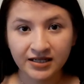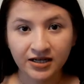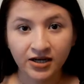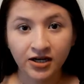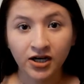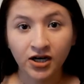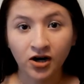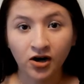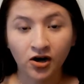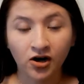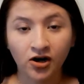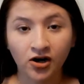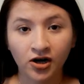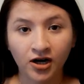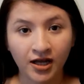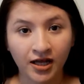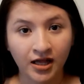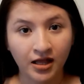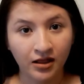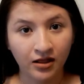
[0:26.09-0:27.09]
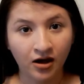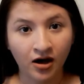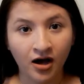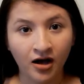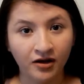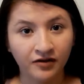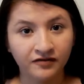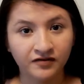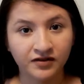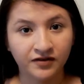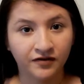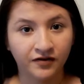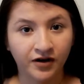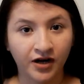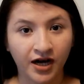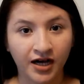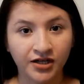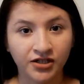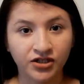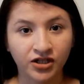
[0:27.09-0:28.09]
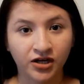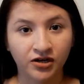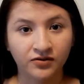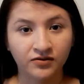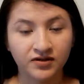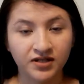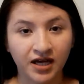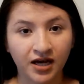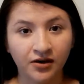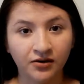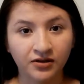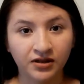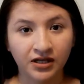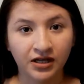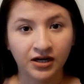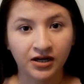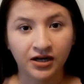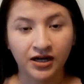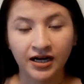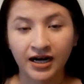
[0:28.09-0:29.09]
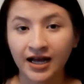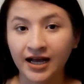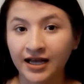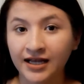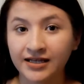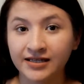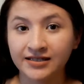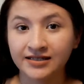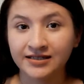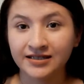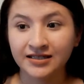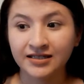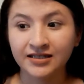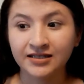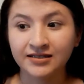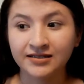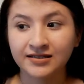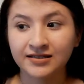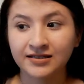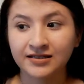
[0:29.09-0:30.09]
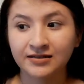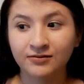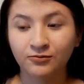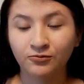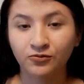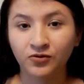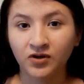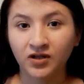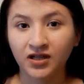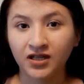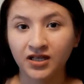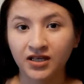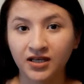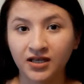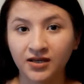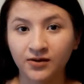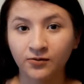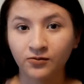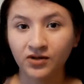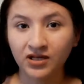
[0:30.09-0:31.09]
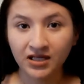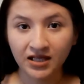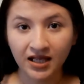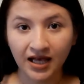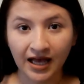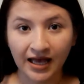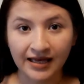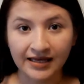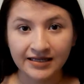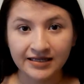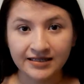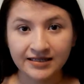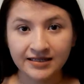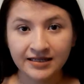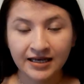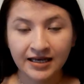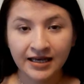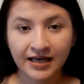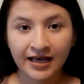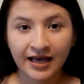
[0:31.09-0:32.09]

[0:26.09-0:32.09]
there are a lot of different eyeshadows out there, and I didn't really realize